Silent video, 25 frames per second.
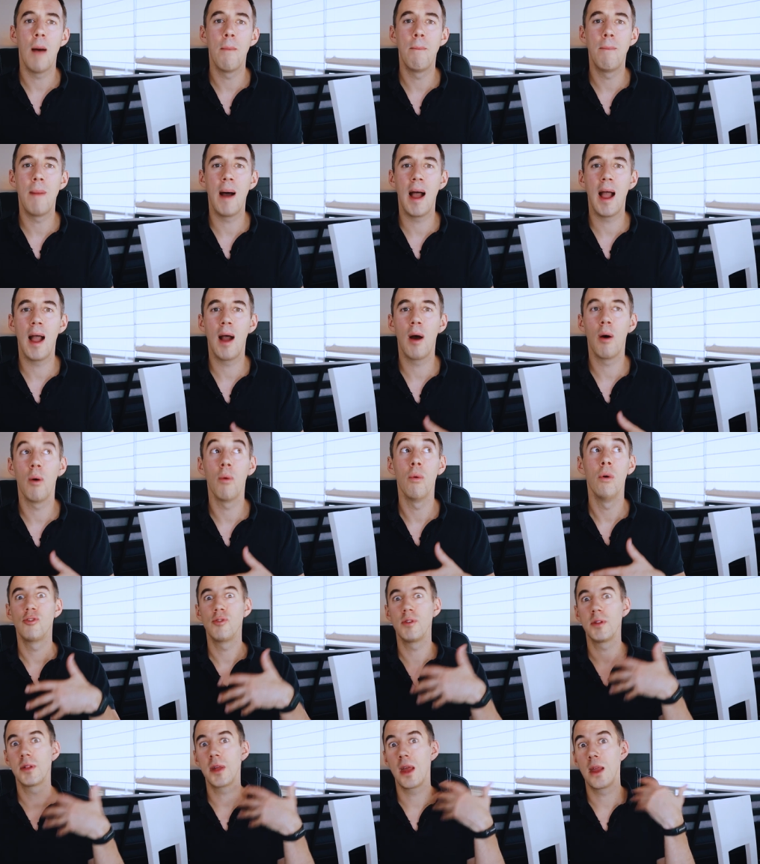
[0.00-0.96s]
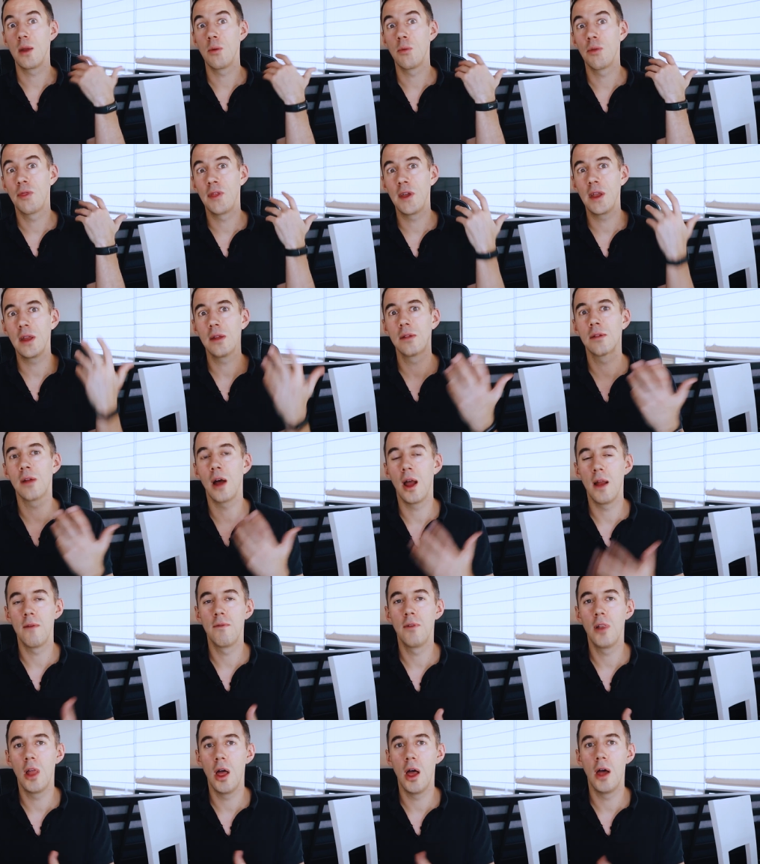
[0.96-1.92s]
about, should we say, things that
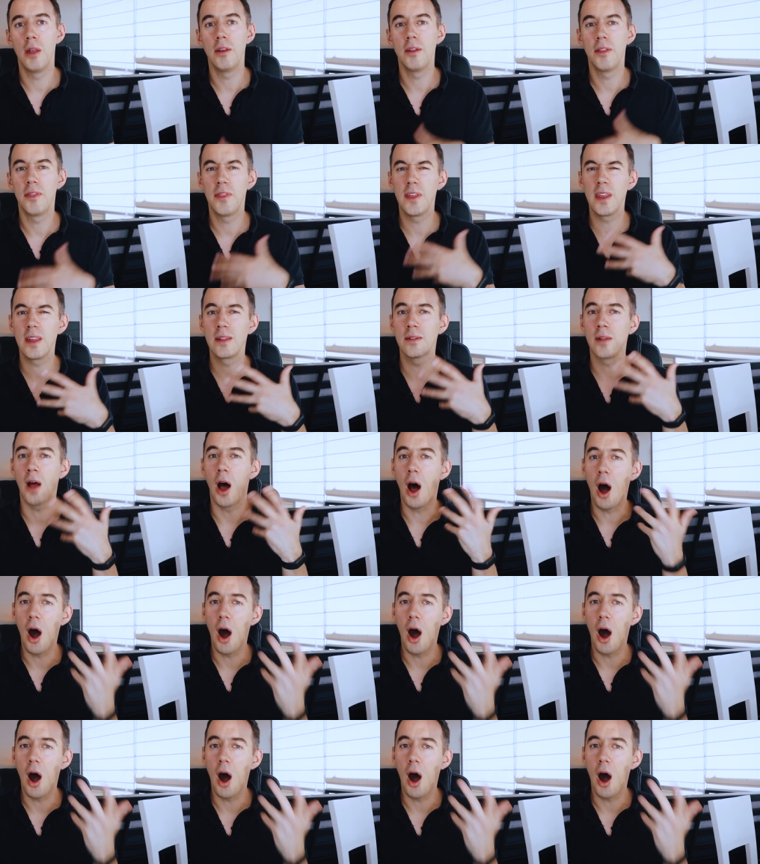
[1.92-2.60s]
I've learned and things that